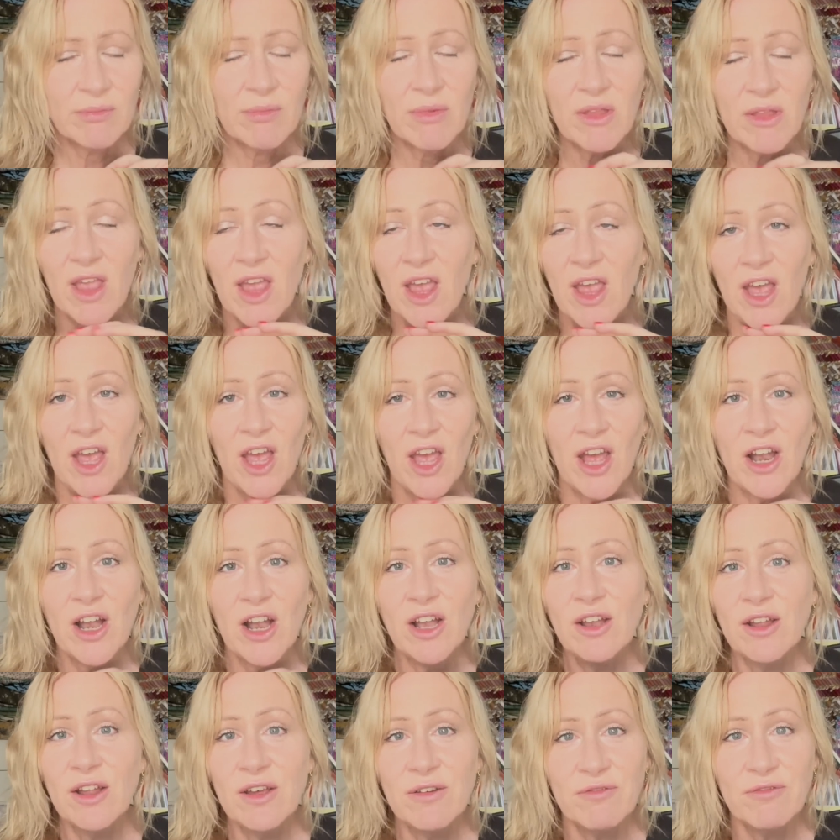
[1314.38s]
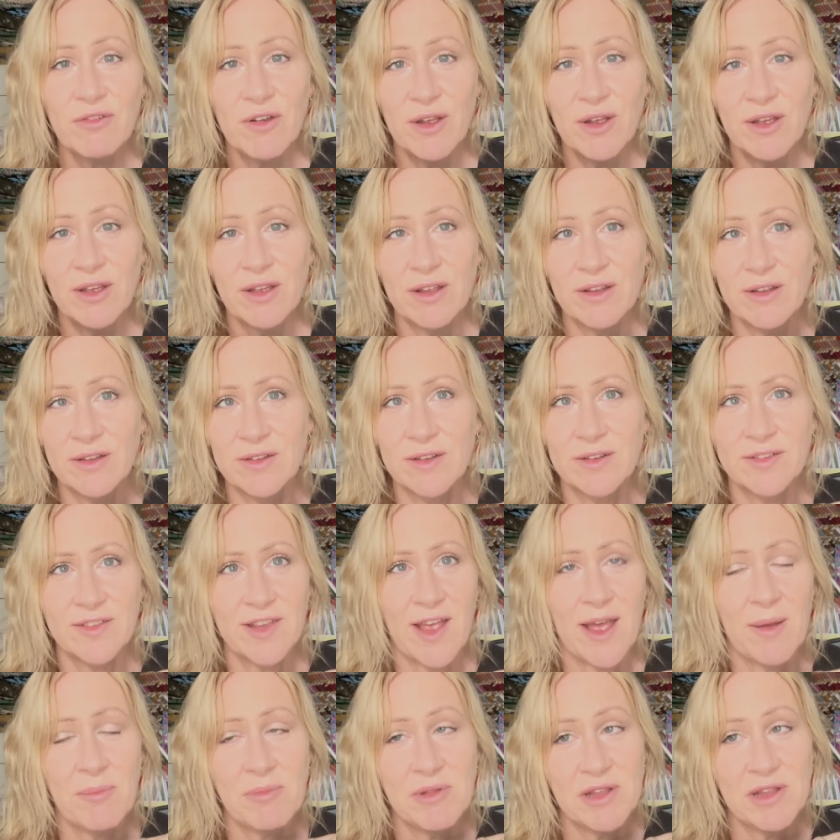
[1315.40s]
and I love
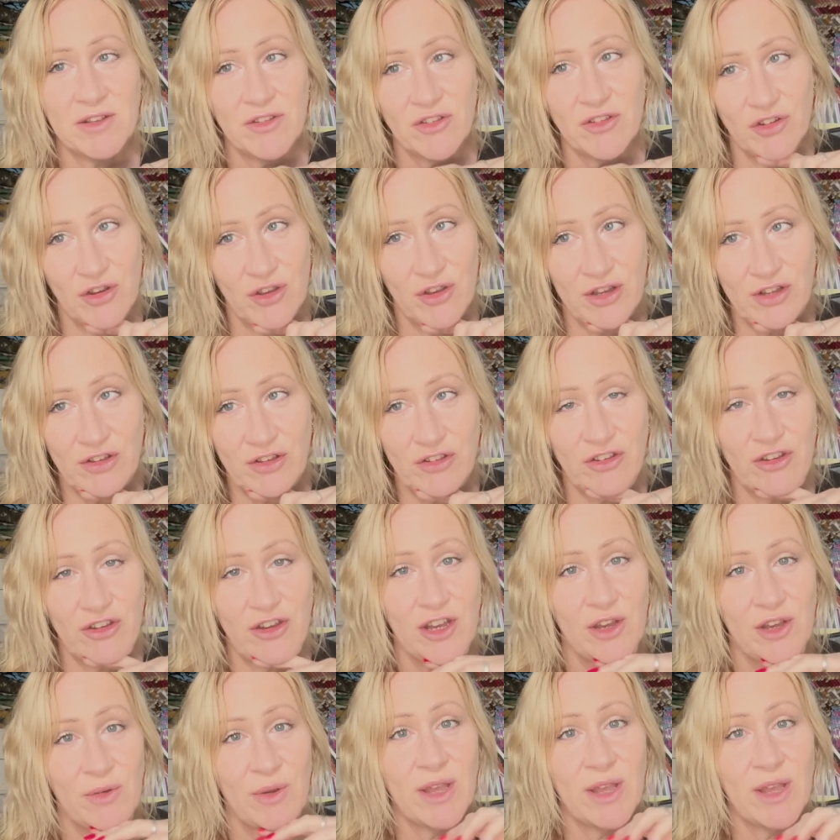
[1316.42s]
Tamlyn's choice too.